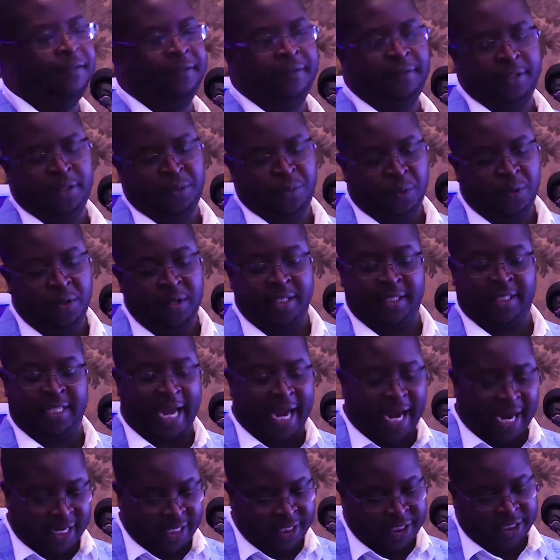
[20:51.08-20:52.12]
as well
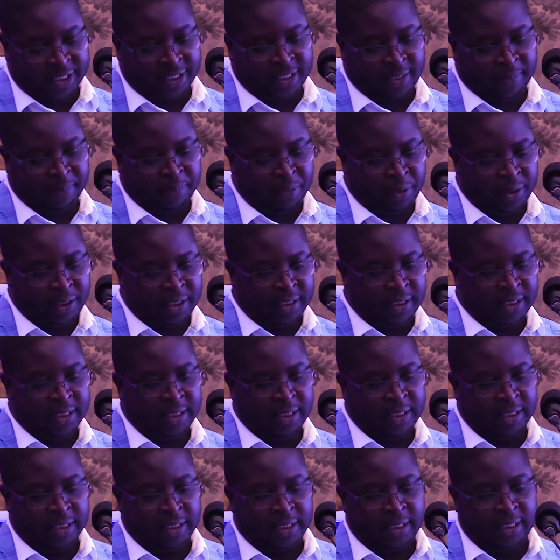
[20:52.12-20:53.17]
as Azure support,
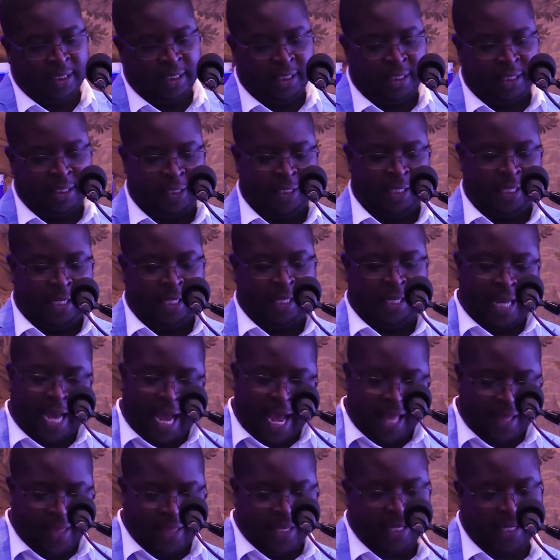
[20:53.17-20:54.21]
and
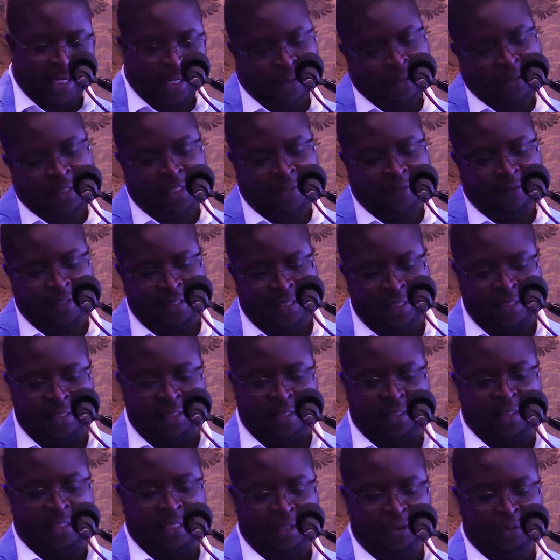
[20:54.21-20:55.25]
other cloud
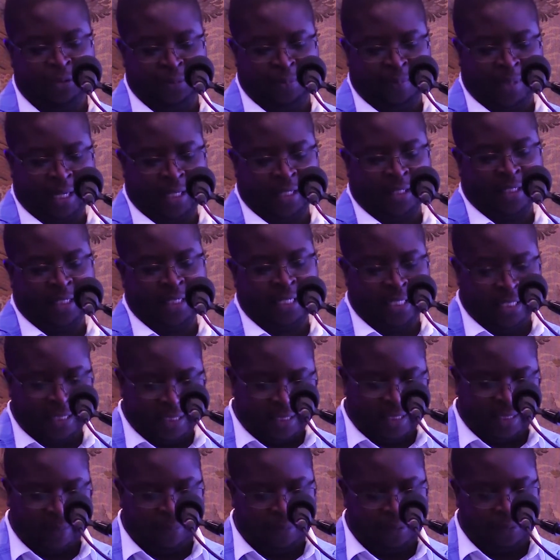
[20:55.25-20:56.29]
services that you might need
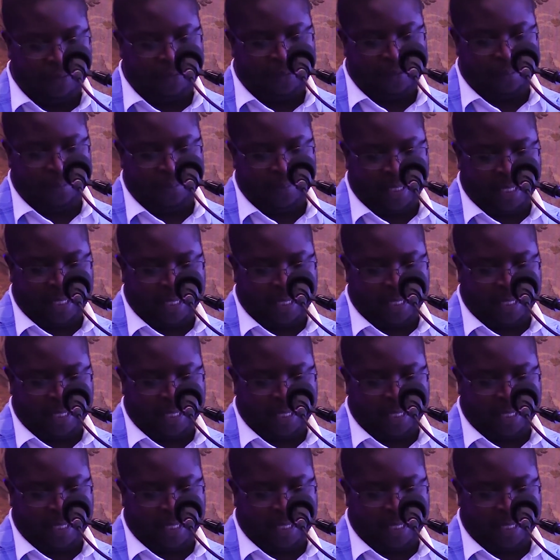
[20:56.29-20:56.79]
support from